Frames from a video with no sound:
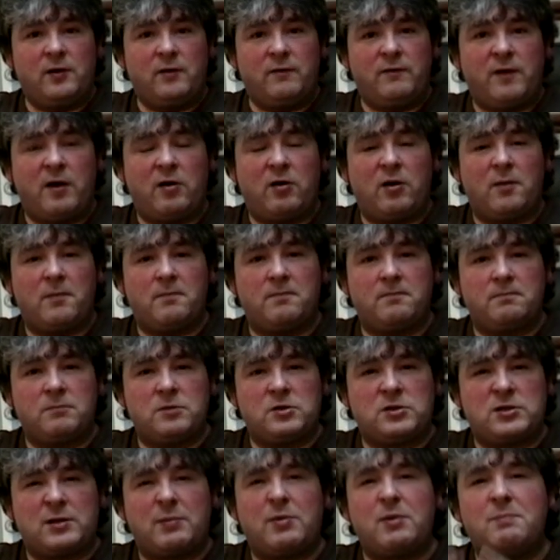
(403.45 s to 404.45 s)
They're
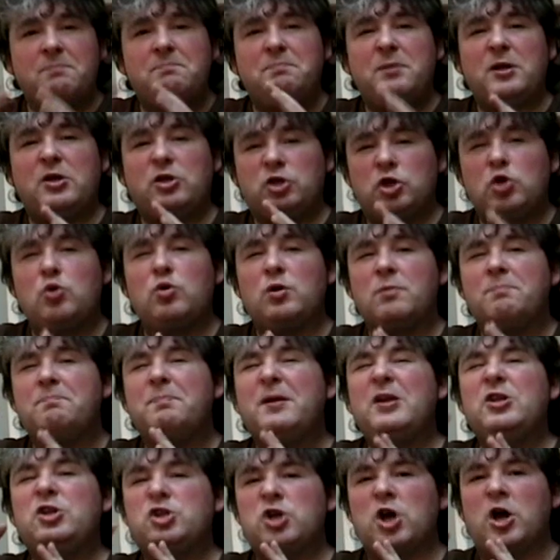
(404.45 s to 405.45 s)
two of the
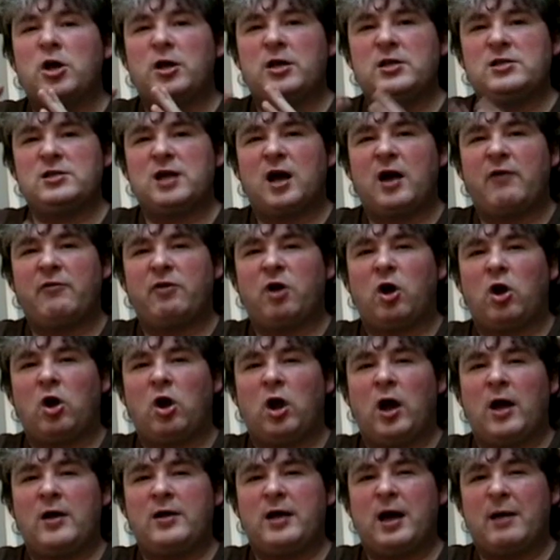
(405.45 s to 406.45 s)
big journeys that I've got
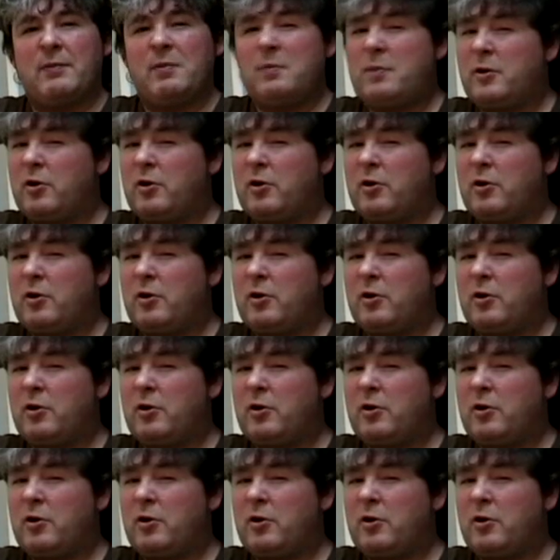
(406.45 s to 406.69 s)
lined up.